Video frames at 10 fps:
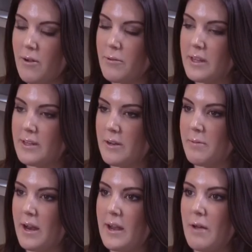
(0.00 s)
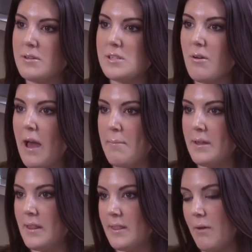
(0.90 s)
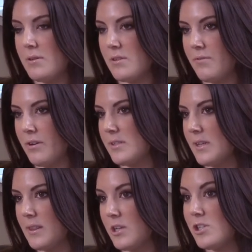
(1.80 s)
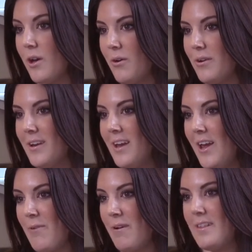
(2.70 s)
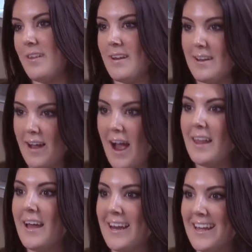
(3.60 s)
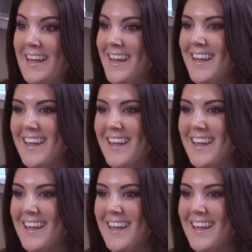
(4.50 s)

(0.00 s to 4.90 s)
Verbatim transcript: felt really good about it, and I was so happy that that was the first thing they showed, rather than highlighting